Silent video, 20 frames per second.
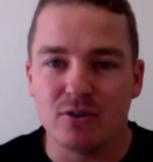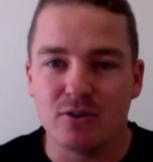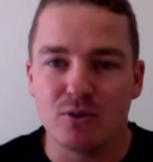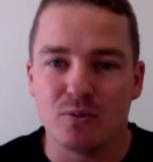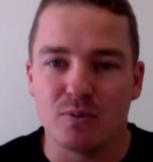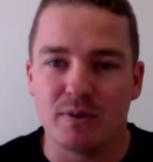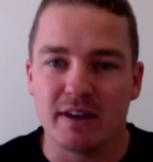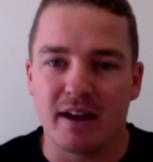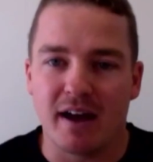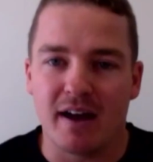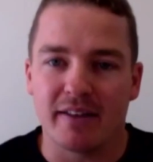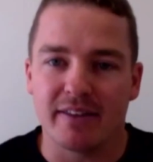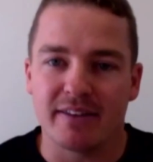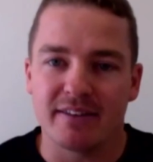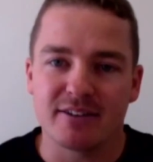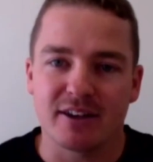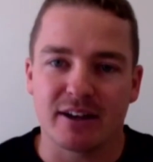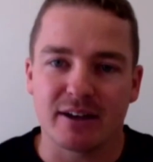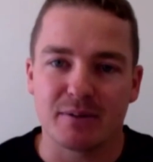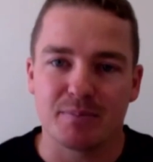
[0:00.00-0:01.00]
who we are
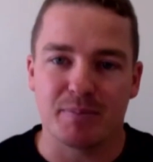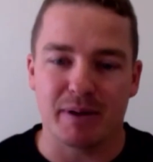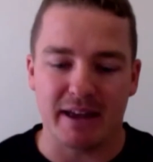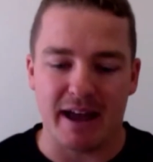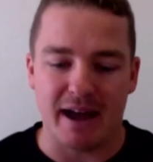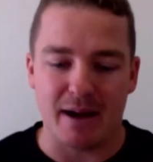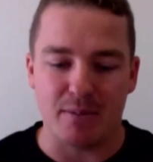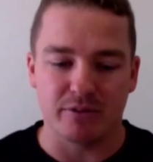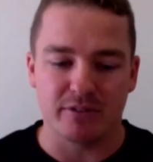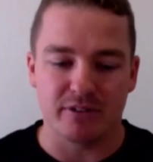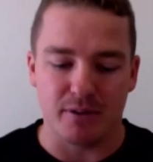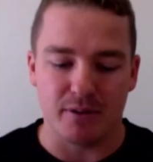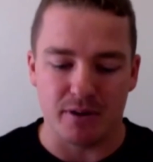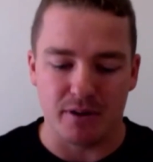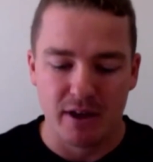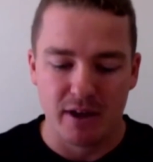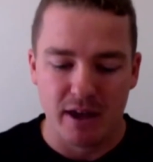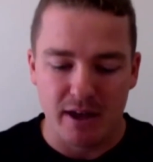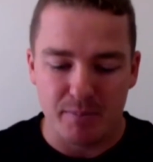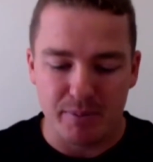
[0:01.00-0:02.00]
is be able to
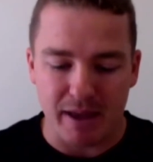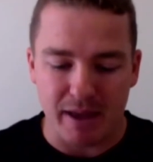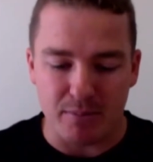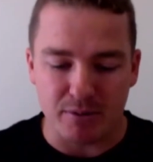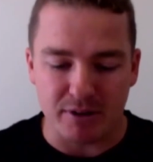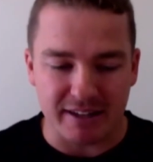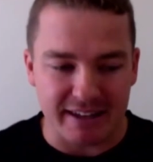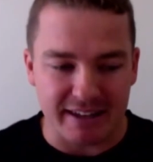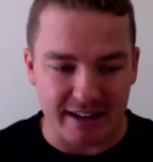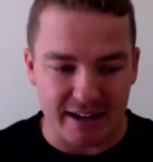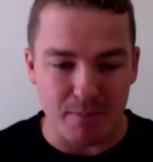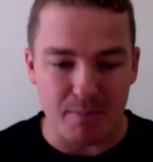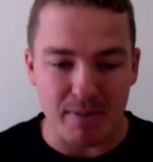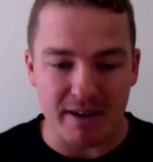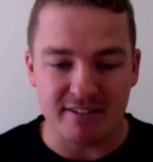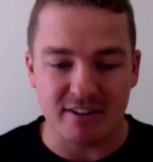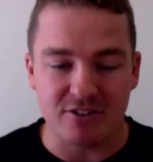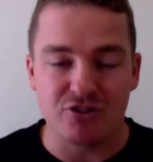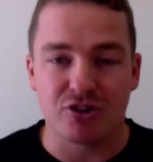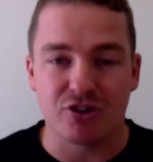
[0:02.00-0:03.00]
get our
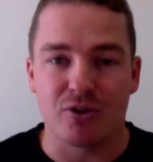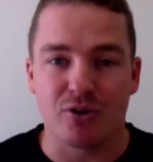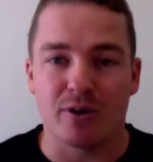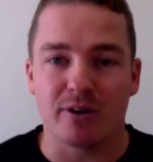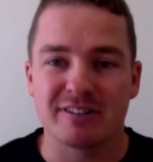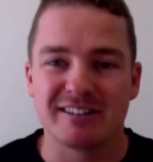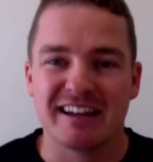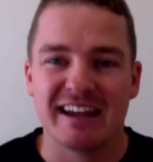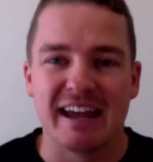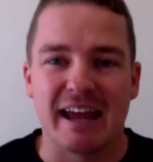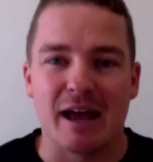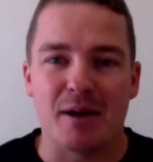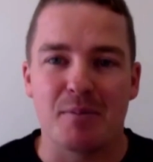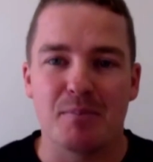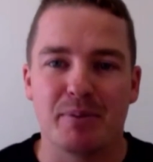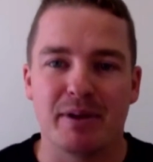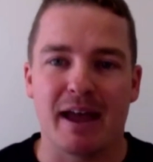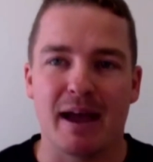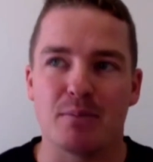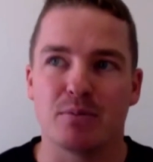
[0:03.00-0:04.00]
message across and
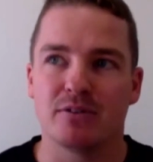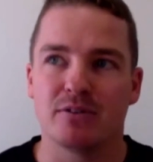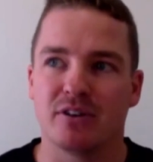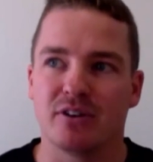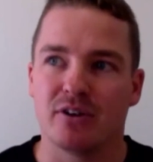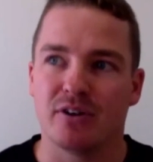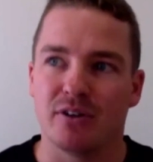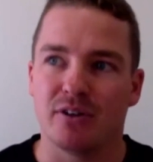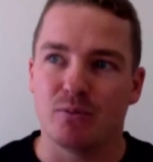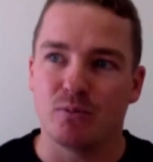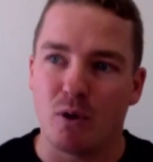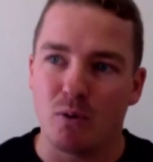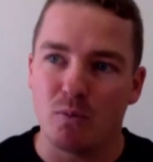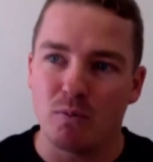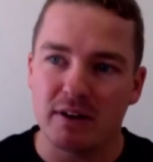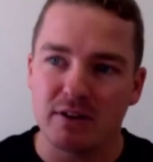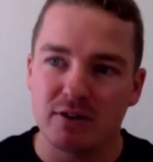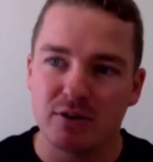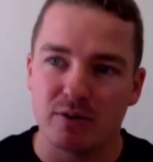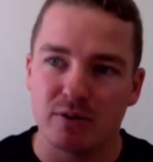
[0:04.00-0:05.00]
be able to, what
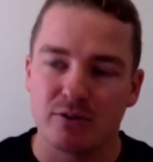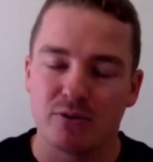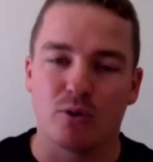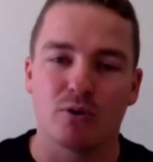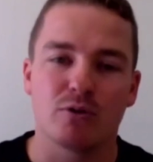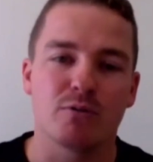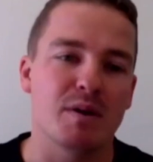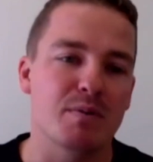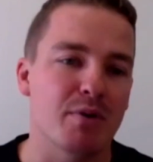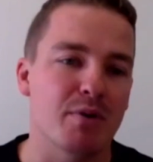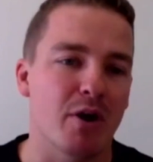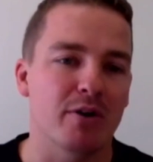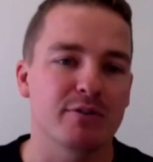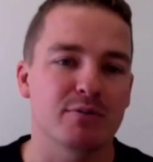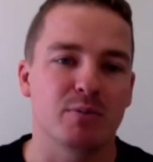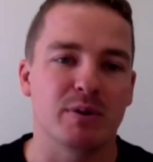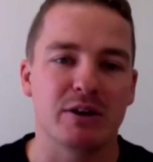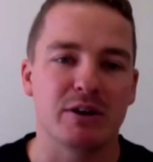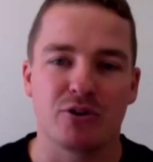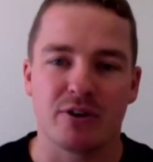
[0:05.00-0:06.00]
we do at Talk to Me Bro
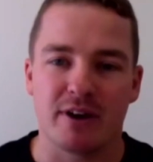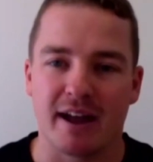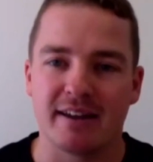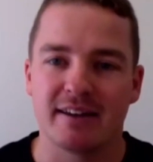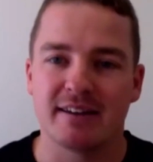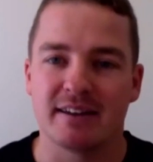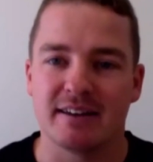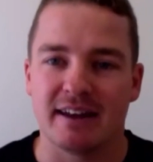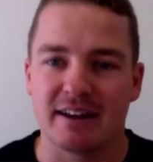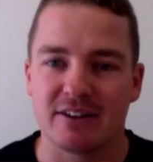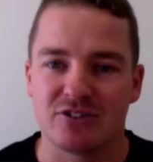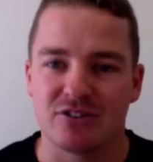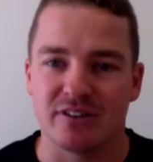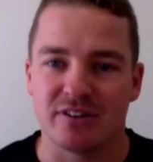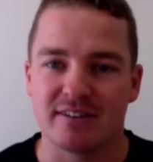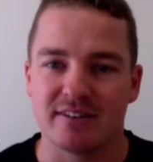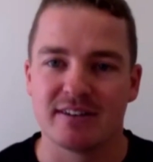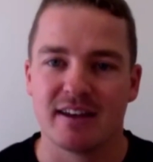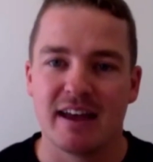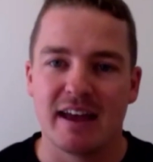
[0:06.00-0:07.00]
is we create
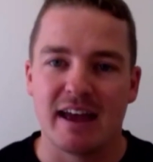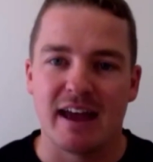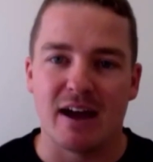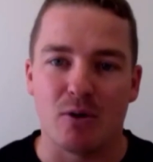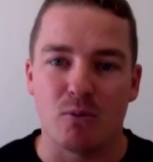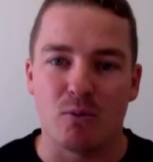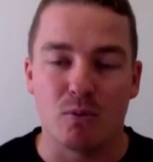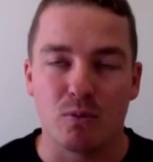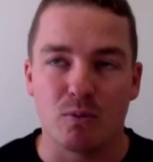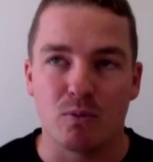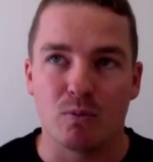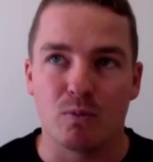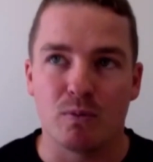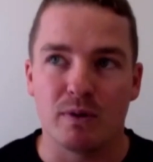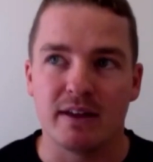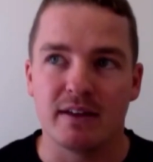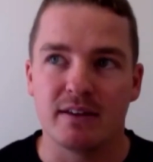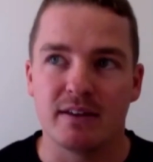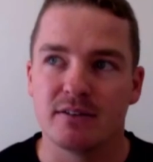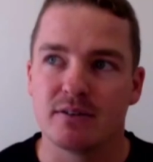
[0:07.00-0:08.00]
connections,
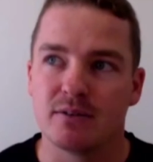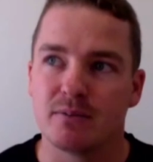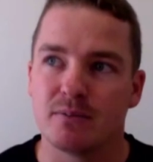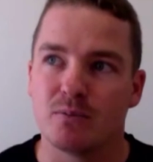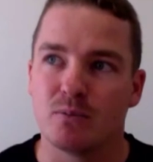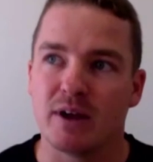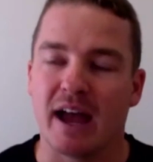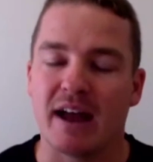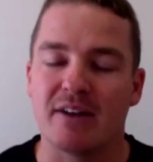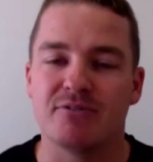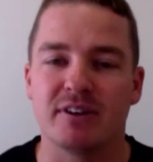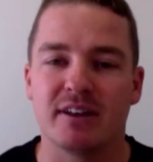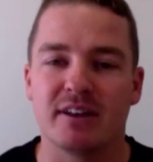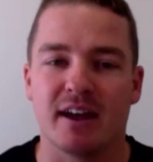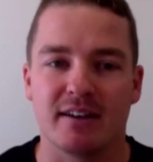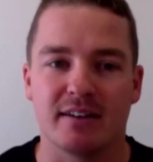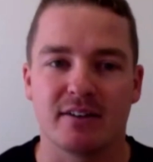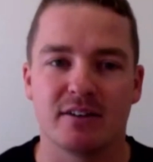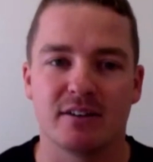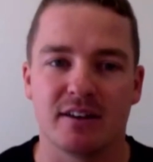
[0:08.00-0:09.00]
we
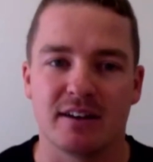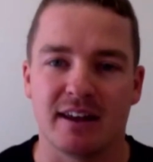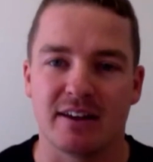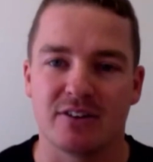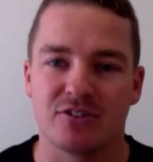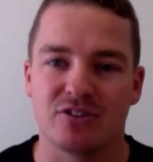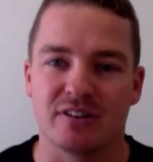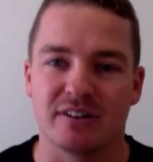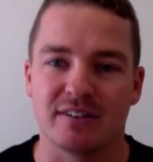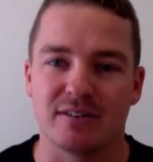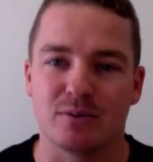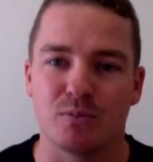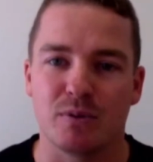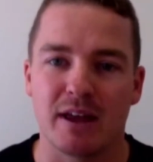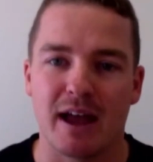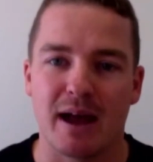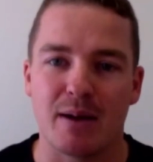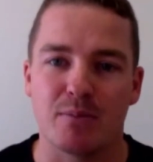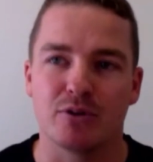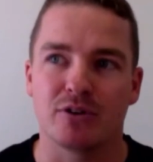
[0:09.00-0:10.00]
advocate connections, and
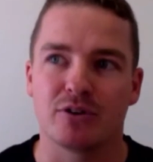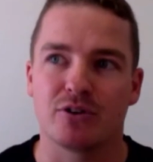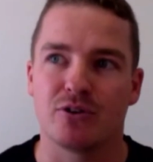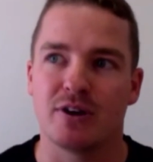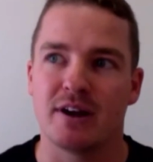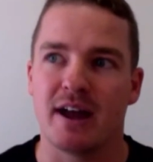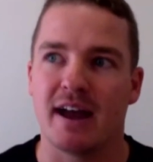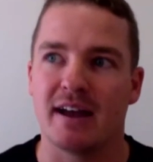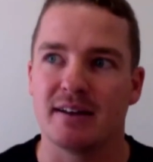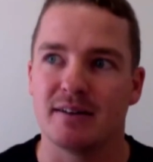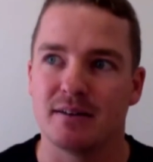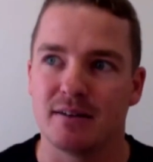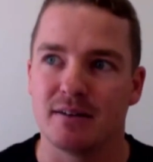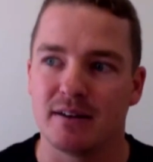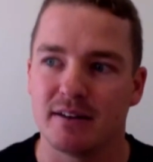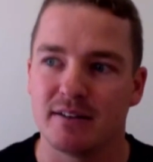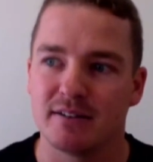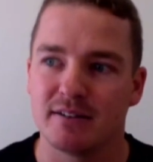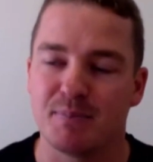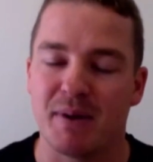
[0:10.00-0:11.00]
we're able to create
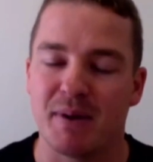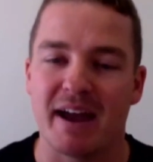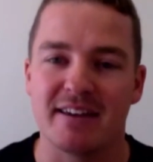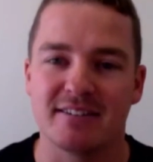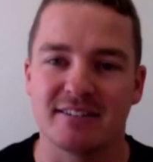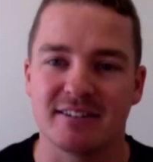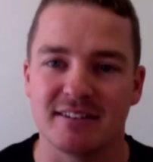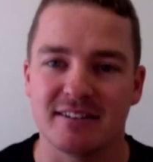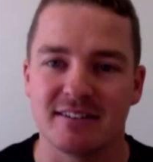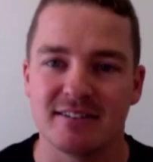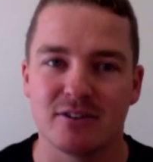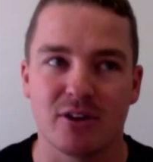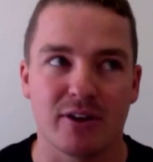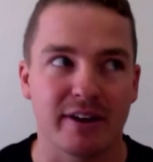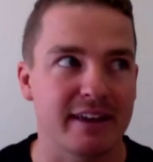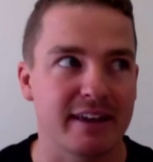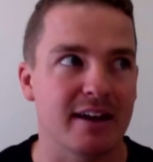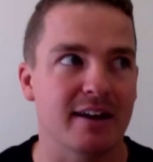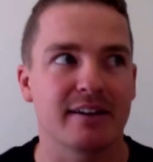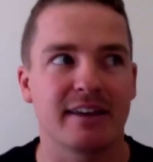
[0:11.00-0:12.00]
spaces
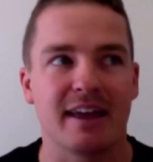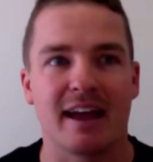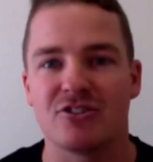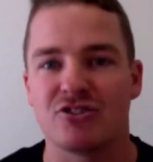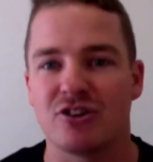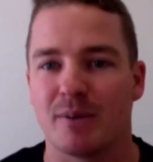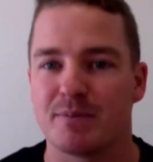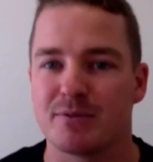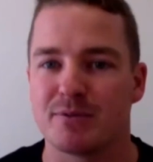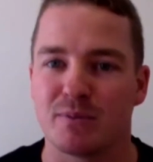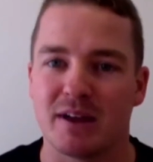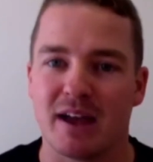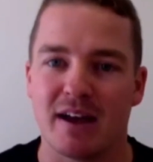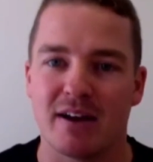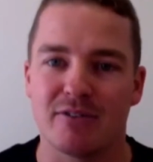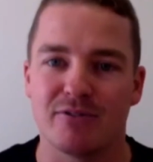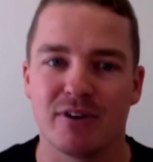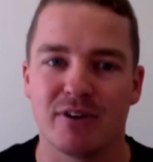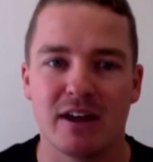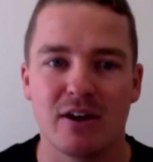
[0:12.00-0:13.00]
like our catch-ups that we
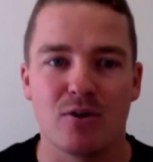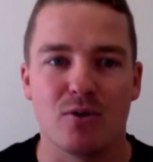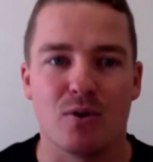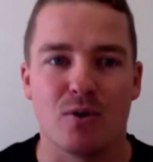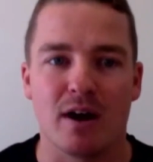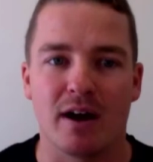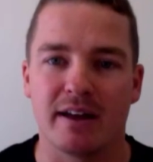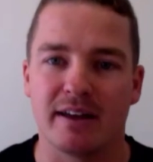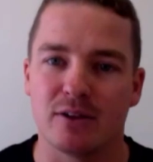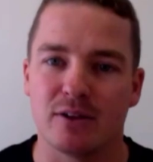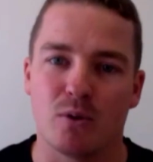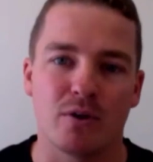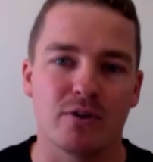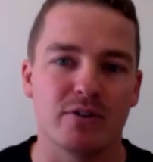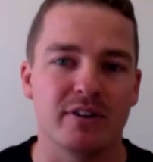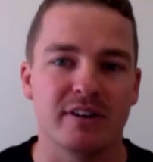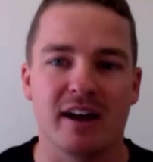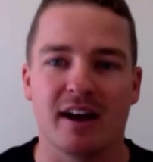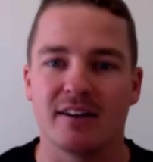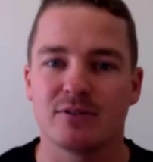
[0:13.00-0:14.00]
have by Illawarra,
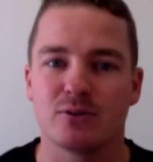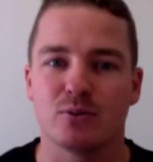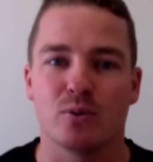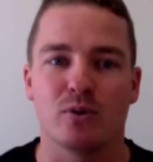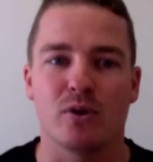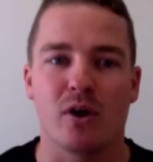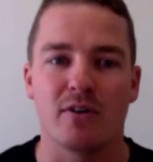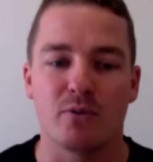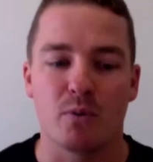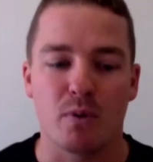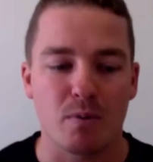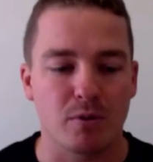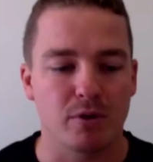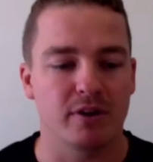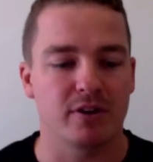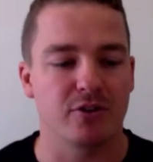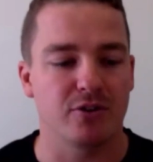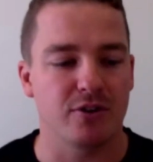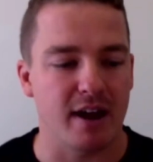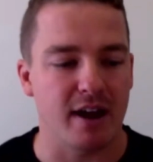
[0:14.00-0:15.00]
Newcastle, all over. We want
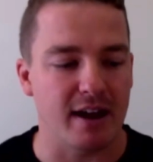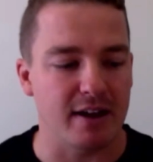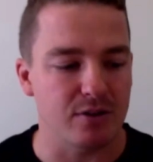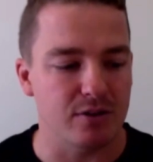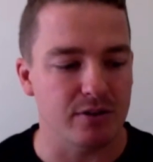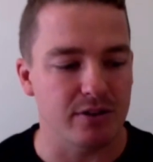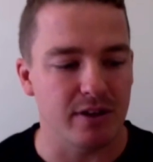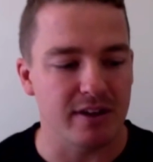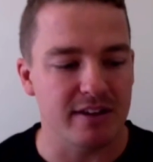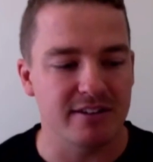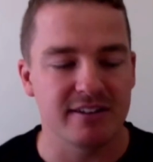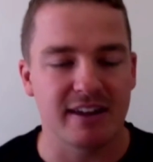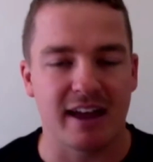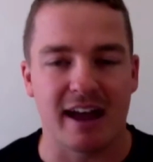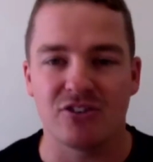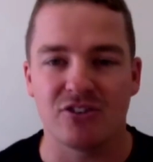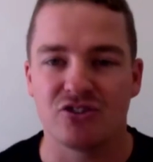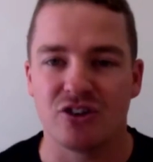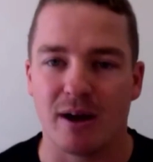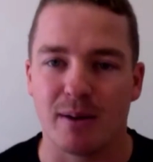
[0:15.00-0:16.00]
to create these
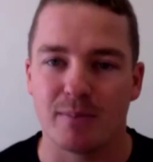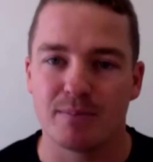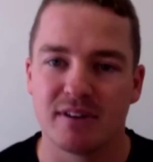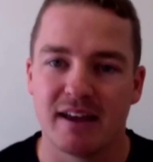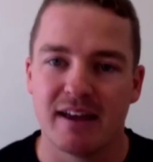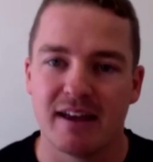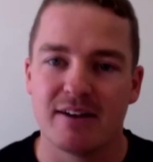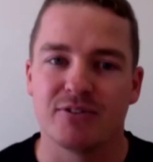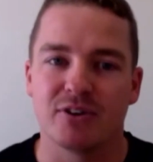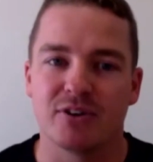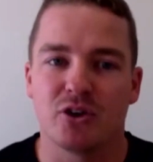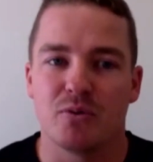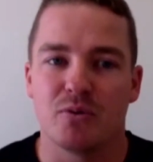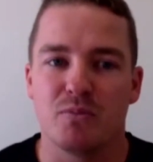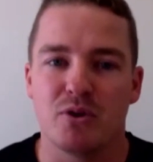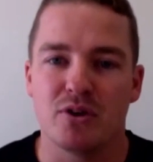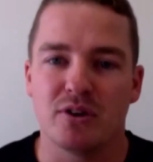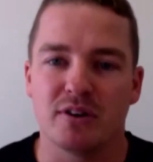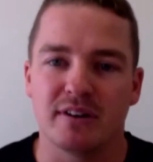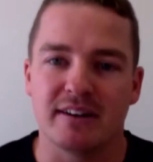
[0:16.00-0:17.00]
catch-ups for
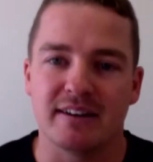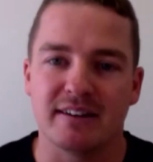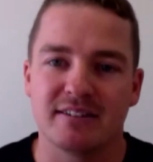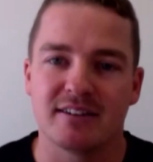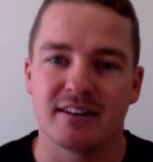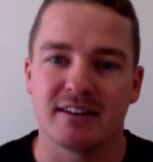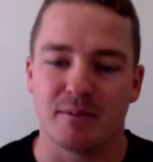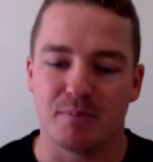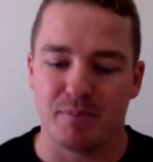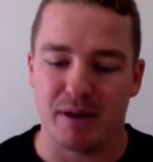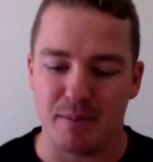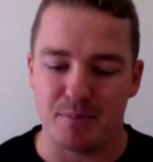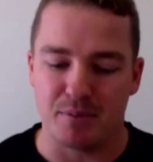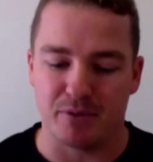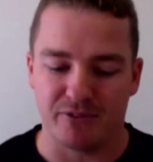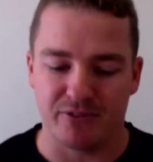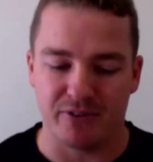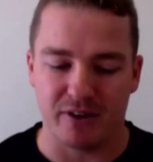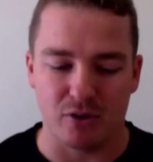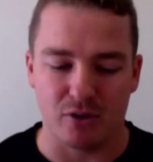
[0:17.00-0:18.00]
communities so that
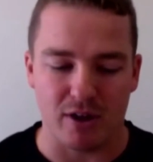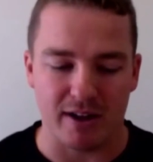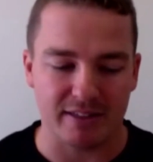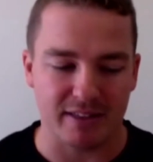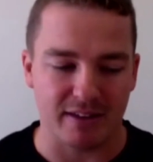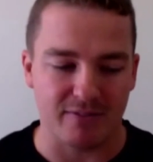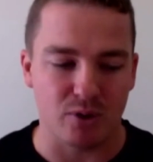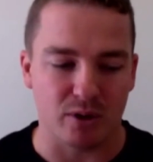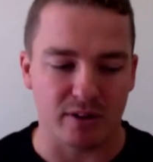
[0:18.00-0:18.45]
people feel like they've